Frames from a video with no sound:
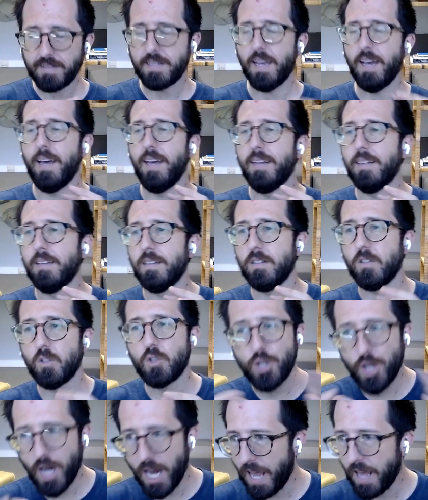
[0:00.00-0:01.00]

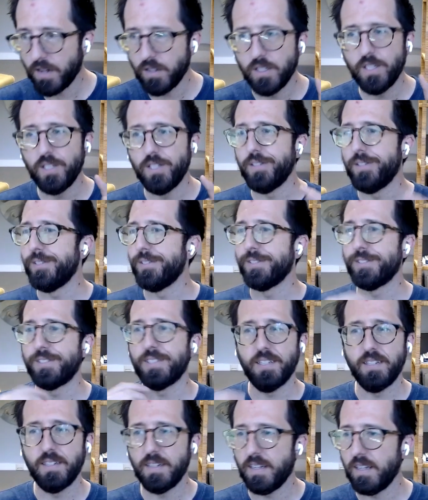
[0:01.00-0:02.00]
mindset
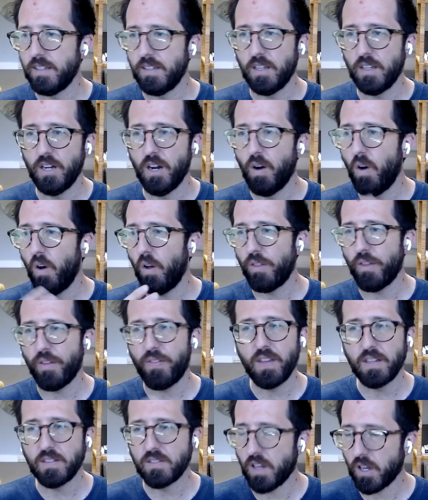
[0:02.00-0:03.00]
channels and and you know
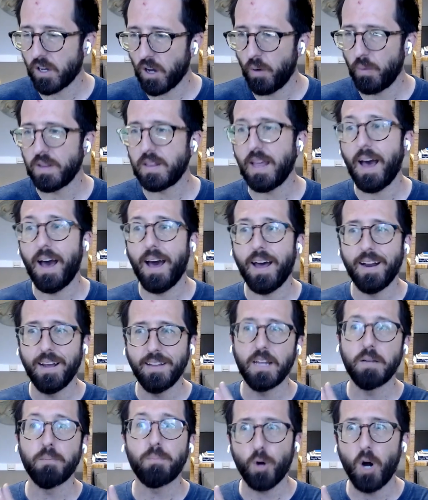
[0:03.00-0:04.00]
all the things that go with
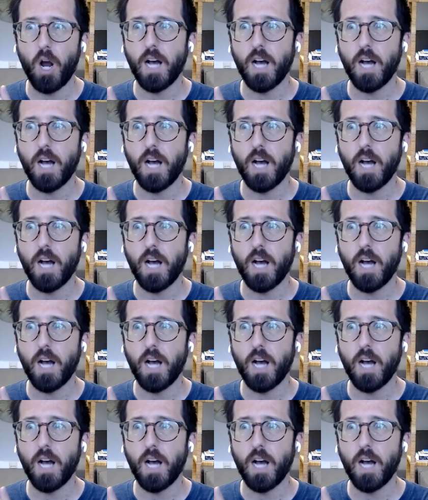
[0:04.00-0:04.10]
that,